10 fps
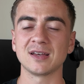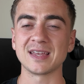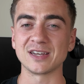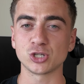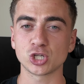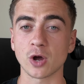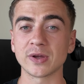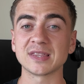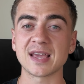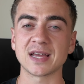in
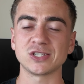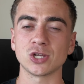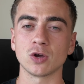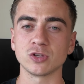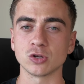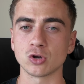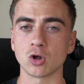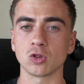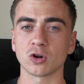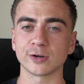showing the ATO that you're no
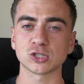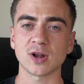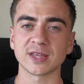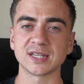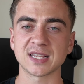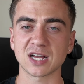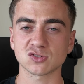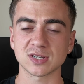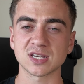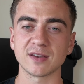longer an Australian tax
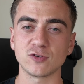resident.